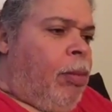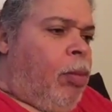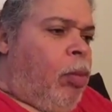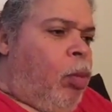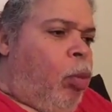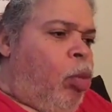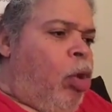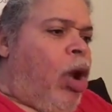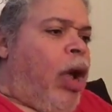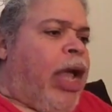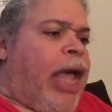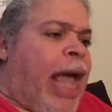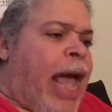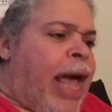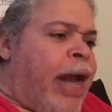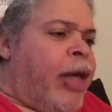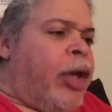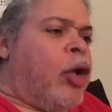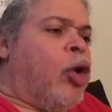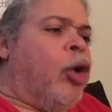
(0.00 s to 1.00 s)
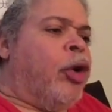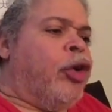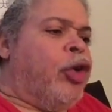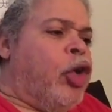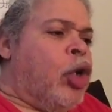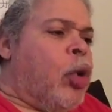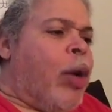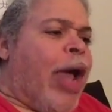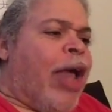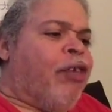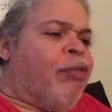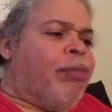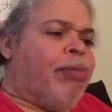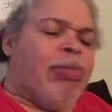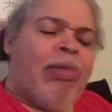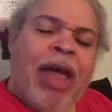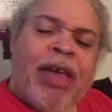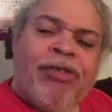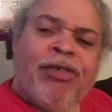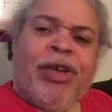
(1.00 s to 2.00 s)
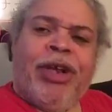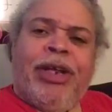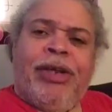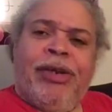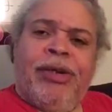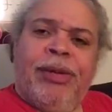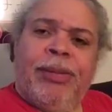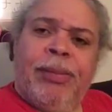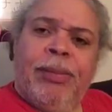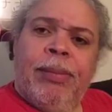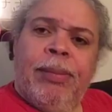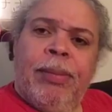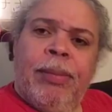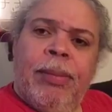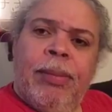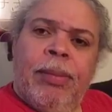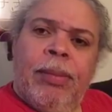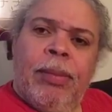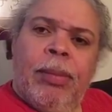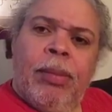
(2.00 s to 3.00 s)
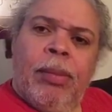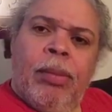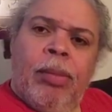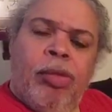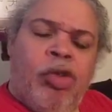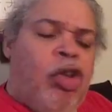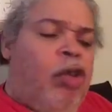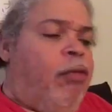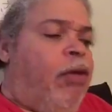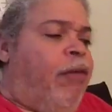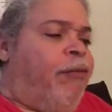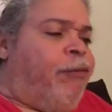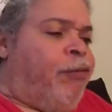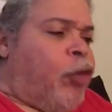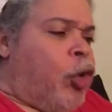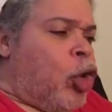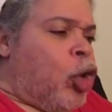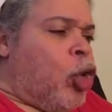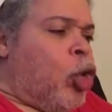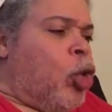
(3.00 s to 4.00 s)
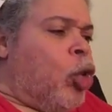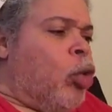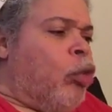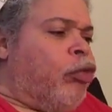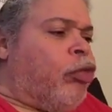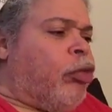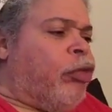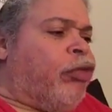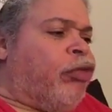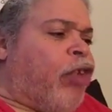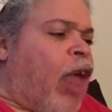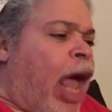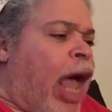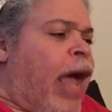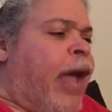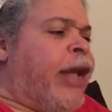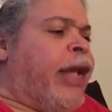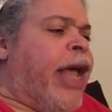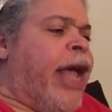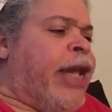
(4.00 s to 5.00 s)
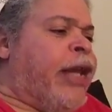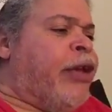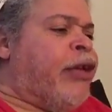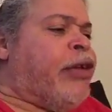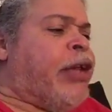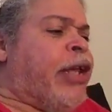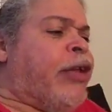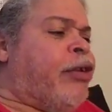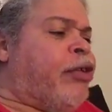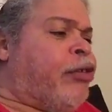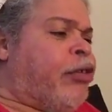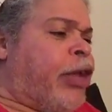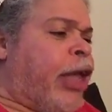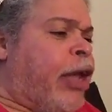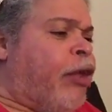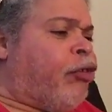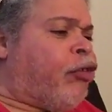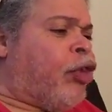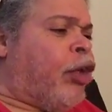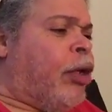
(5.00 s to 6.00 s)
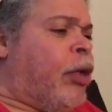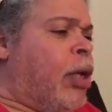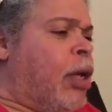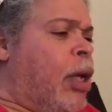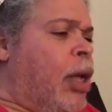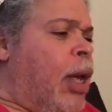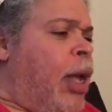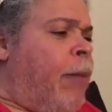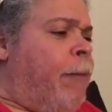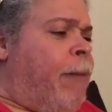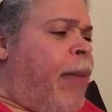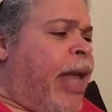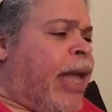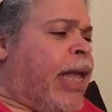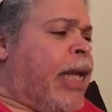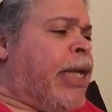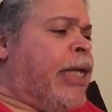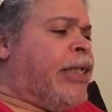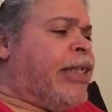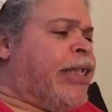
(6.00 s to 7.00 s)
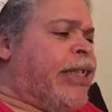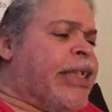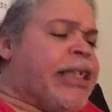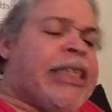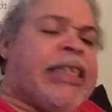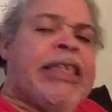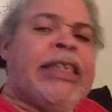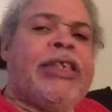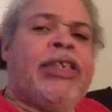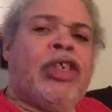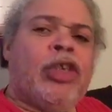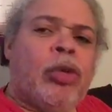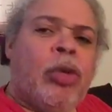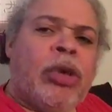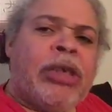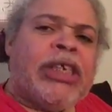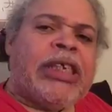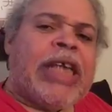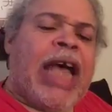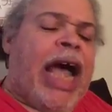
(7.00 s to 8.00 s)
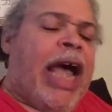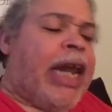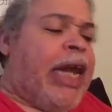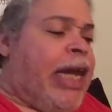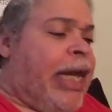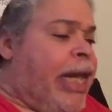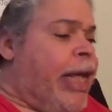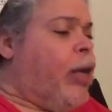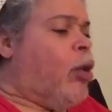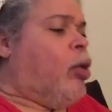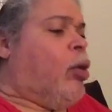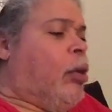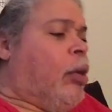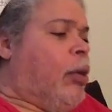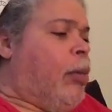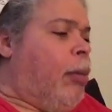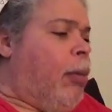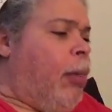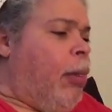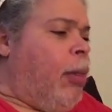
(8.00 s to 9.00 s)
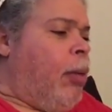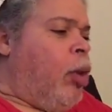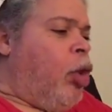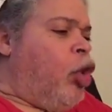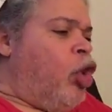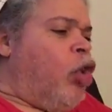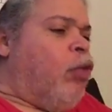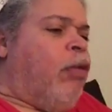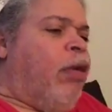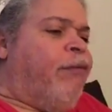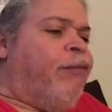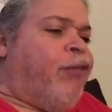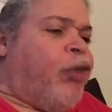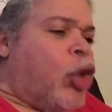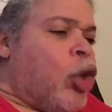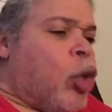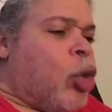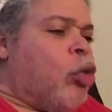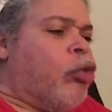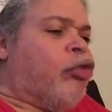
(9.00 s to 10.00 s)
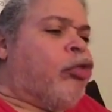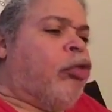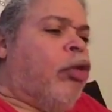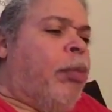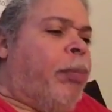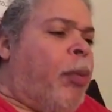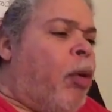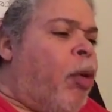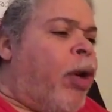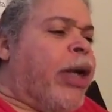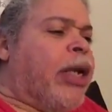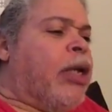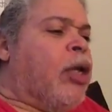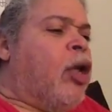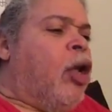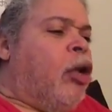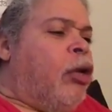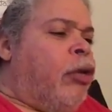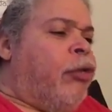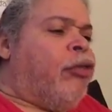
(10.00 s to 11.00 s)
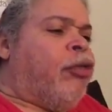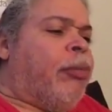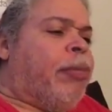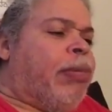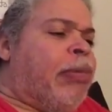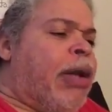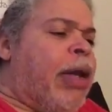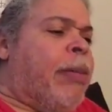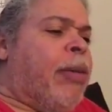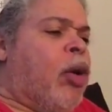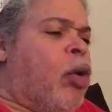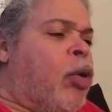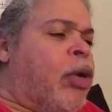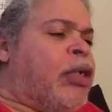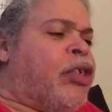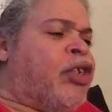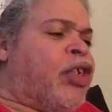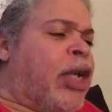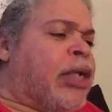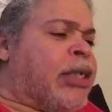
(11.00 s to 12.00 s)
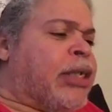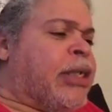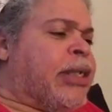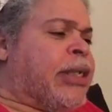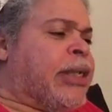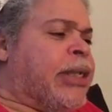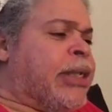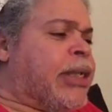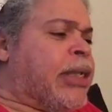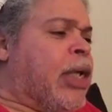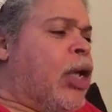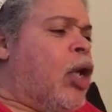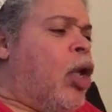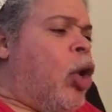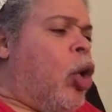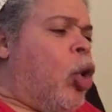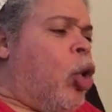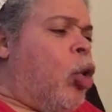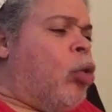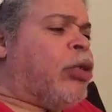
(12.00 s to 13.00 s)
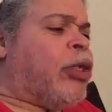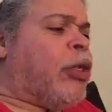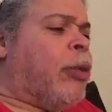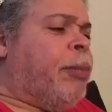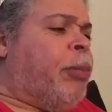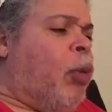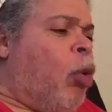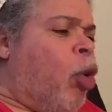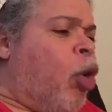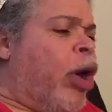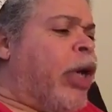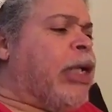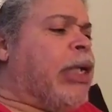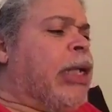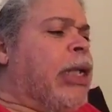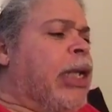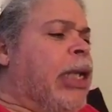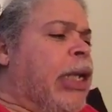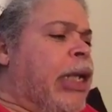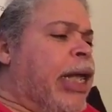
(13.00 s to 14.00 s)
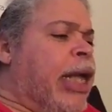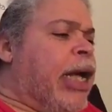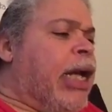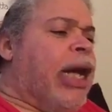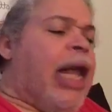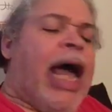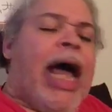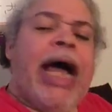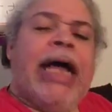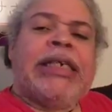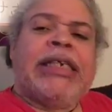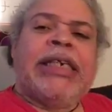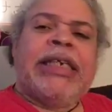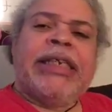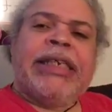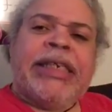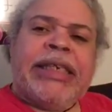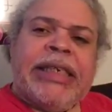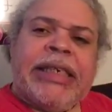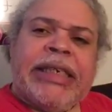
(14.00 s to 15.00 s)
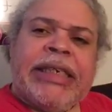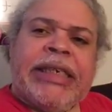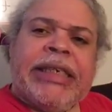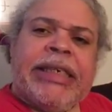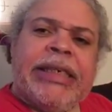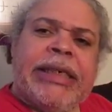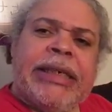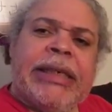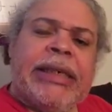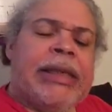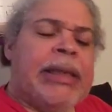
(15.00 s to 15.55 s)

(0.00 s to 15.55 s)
We are counting on you as president to refuse to sign any legislation making assisted suicide legal, to refuse to appoint to the Supreme Court justices who support legalizing assisted